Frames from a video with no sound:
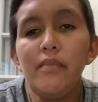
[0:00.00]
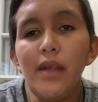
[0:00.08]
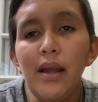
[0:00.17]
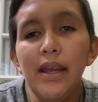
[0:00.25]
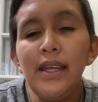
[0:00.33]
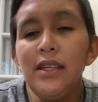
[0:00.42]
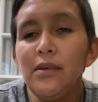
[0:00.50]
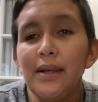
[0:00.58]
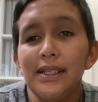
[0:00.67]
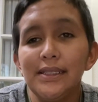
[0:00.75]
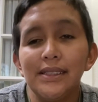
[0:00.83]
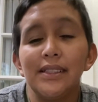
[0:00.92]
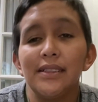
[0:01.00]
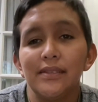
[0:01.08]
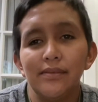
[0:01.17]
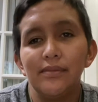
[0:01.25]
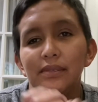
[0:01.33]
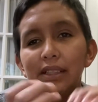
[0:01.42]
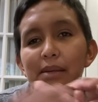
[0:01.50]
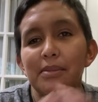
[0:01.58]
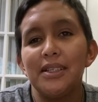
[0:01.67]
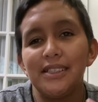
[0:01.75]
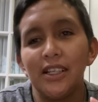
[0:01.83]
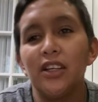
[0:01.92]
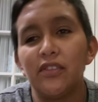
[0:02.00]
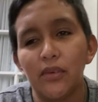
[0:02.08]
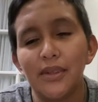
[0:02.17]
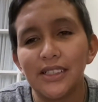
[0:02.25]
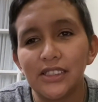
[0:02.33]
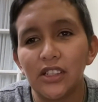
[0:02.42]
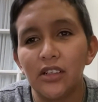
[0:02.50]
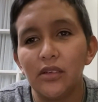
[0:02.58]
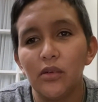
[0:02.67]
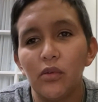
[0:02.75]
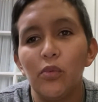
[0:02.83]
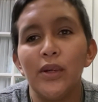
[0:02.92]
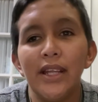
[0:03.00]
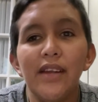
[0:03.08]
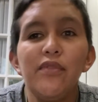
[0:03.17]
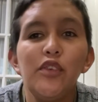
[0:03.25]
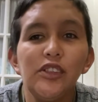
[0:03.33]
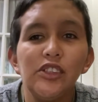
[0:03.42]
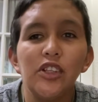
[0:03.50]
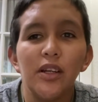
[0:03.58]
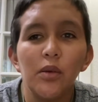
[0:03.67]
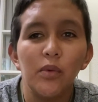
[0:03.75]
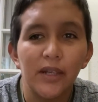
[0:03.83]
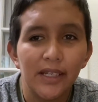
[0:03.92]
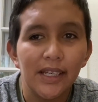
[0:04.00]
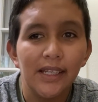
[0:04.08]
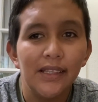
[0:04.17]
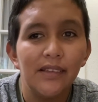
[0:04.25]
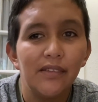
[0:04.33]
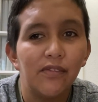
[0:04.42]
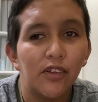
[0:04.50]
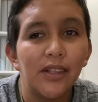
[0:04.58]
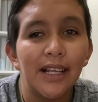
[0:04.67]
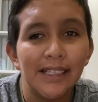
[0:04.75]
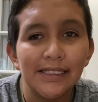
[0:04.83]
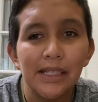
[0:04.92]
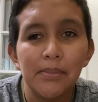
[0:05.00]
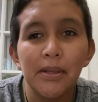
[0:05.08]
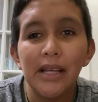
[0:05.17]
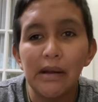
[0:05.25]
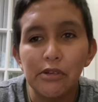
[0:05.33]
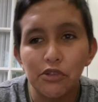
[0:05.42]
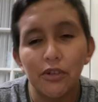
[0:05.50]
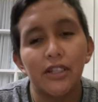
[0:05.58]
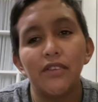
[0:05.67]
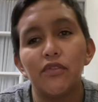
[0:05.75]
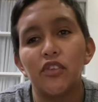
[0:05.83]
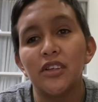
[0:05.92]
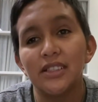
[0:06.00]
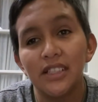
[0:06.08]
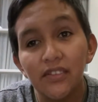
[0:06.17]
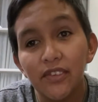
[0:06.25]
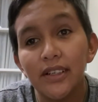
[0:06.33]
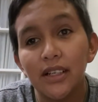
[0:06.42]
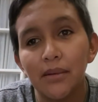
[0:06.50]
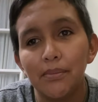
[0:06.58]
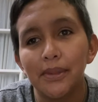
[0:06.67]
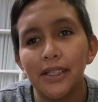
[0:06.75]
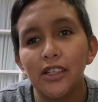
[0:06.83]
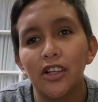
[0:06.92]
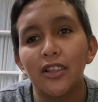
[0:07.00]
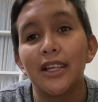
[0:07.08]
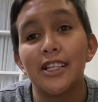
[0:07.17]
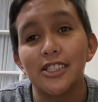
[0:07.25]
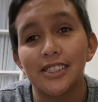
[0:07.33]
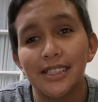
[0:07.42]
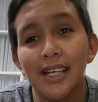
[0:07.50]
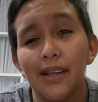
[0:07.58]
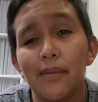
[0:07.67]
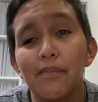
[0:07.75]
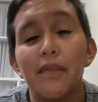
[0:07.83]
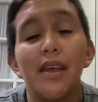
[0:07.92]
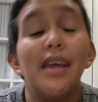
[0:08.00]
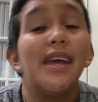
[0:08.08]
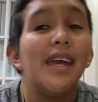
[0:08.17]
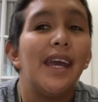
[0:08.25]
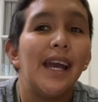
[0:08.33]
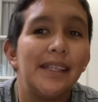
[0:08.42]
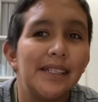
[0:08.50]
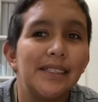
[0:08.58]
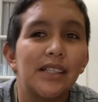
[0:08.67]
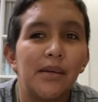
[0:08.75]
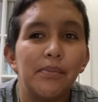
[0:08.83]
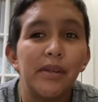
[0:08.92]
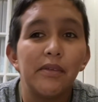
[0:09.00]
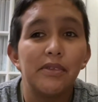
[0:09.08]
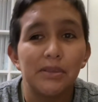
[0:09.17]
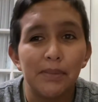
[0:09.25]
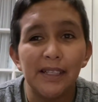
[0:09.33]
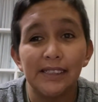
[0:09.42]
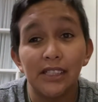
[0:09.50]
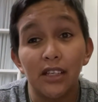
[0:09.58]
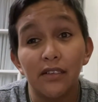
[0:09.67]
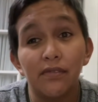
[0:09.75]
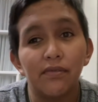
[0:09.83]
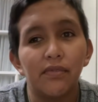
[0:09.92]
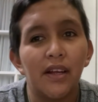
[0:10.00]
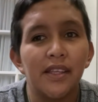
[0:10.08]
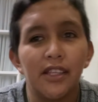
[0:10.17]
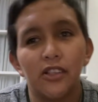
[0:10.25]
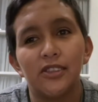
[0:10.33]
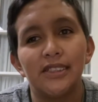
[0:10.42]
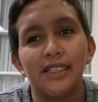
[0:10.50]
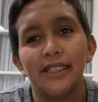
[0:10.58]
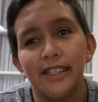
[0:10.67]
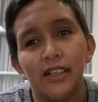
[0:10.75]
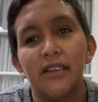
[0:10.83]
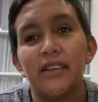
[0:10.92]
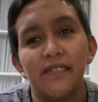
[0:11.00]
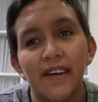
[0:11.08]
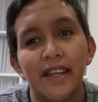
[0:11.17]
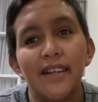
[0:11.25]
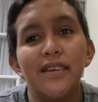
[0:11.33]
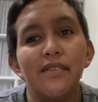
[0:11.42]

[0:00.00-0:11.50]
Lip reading: Anyways, let me tell you from the start. When I first started working for landscaping, I was working for a different company called HSI. And this company was based out of another city here in Nevada.